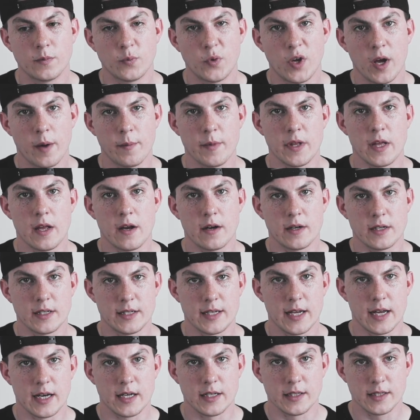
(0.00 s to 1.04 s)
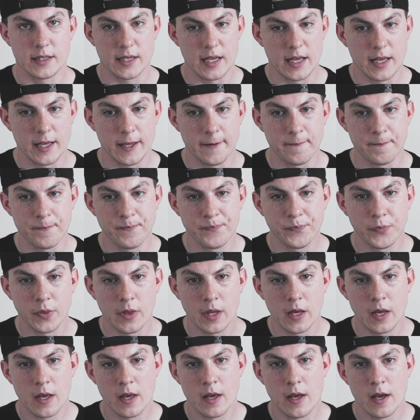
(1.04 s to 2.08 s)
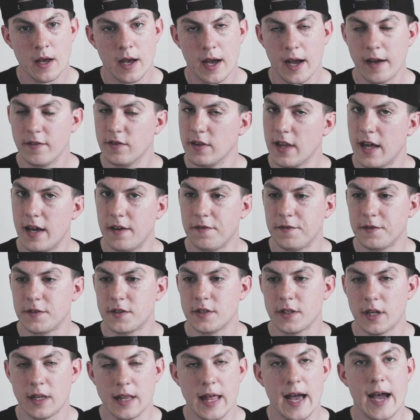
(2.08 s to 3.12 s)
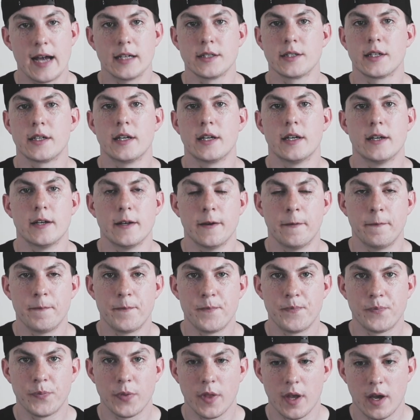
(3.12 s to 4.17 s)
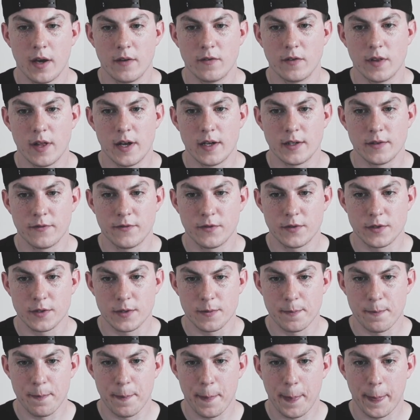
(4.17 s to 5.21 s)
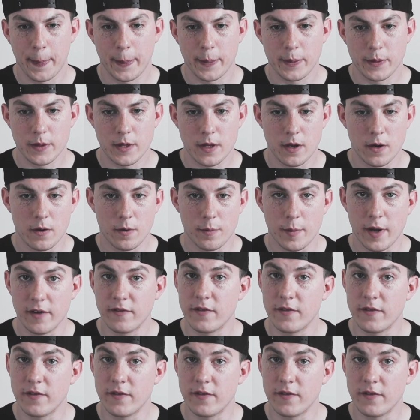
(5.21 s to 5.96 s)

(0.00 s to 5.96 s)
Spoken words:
coming here to Tennessee, I've left Alaska, I've left, my